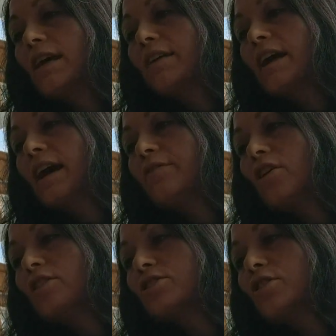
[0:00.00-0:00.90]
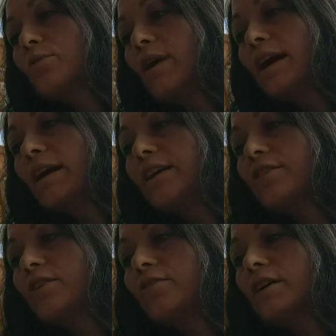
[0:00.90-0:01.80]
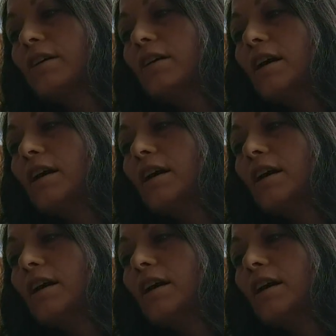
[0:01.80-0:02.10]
that have lost their way in their